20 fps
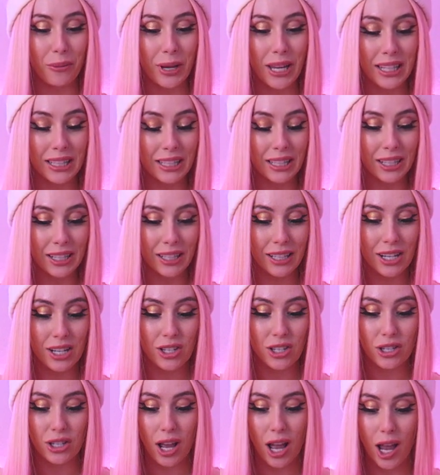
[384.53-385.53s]
We
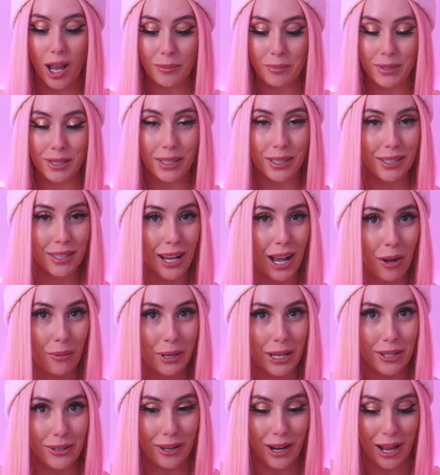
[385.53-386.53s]
literally shopped till we